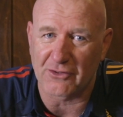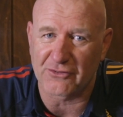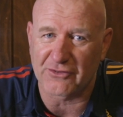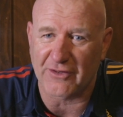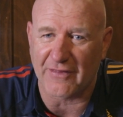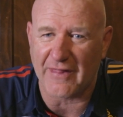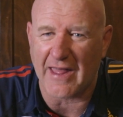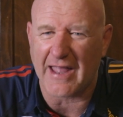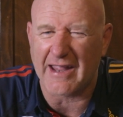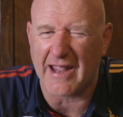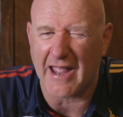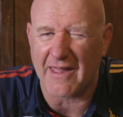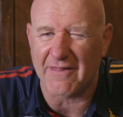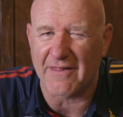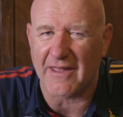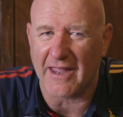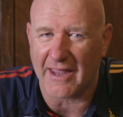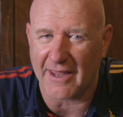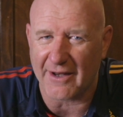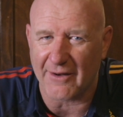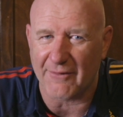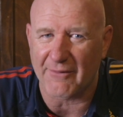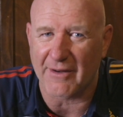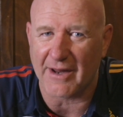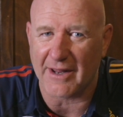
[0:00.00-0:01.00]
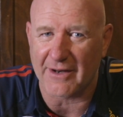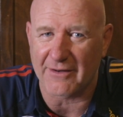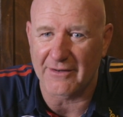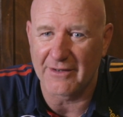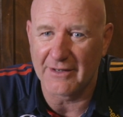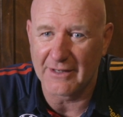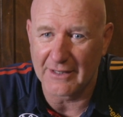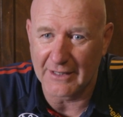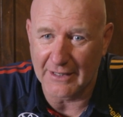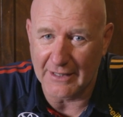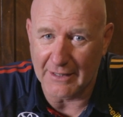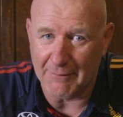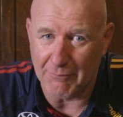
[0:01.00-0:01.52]
So they had their head around
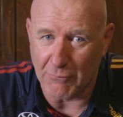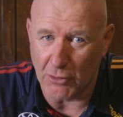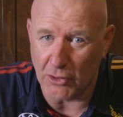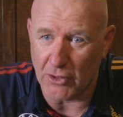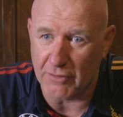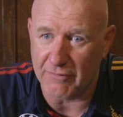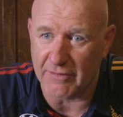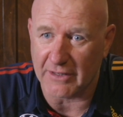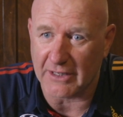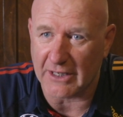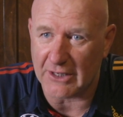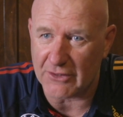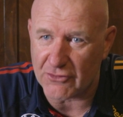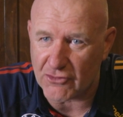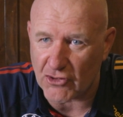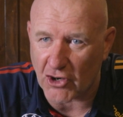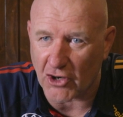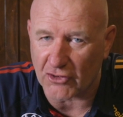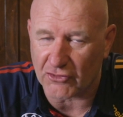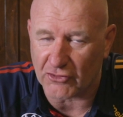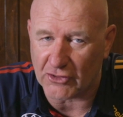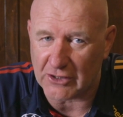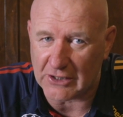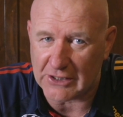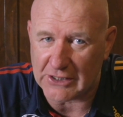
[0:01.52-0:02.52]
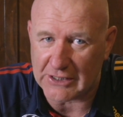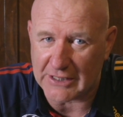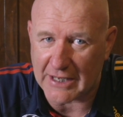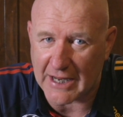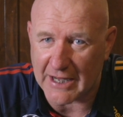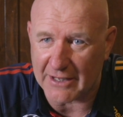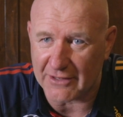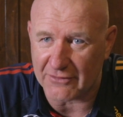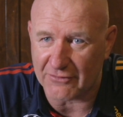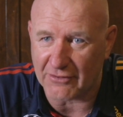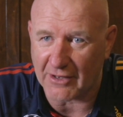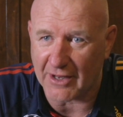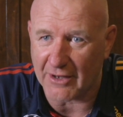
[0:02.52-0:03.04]
moving, and Josh clearly
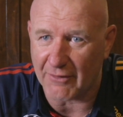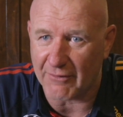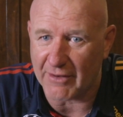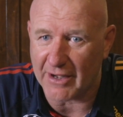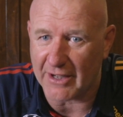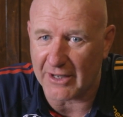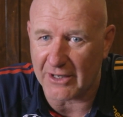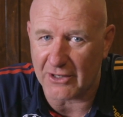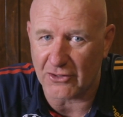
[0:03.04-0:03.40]
had his head around.